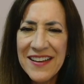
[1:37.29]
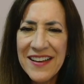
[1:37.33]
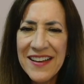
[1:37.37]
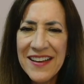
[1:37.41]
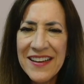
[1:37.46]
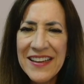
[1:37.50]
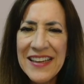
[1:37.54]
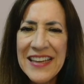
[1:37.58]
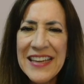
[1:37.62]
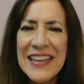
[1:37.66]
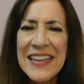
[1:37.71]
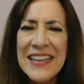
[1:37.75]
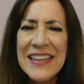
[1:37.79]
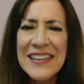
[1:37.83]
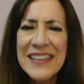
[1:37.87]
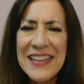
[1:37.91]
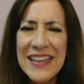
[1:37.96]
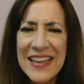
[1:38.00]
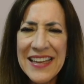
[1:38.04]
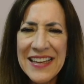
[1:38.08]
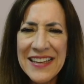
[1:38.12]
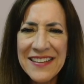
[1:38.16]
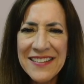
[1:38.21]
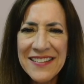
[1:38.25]
uh,
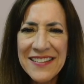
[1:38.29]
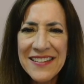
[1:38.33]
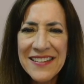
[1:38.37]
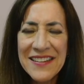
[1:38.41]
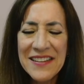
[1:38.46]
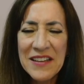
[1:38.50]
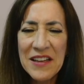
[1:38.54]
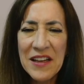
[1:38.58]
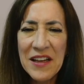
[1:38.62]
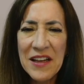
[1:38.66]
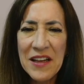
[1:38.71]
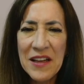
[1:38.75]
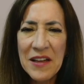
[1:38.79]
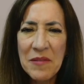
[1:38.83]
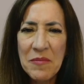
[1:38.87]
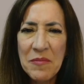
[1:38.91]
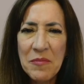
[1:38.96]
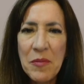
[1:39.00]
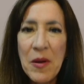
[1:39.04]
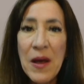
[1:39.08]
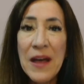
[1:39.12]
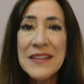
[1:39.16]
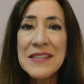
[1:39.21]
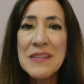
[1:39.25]
healing uh,
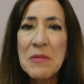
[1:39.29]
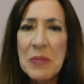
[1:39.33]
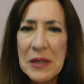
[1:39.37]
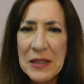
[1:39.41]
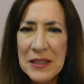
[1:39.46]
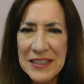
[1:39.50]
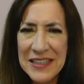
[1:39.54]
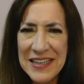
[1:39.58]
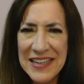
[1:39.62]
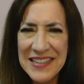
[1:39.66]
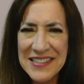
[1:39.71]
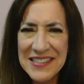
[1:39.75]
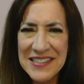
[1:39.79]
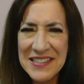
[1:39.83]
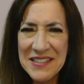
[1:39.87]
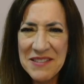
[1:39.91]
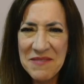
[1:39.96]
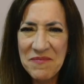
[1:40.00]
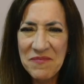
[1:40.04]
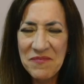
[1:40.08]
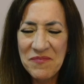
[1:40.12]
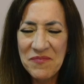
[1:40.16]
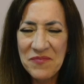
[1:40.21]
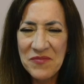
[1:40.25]

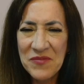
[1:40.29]
possibilities.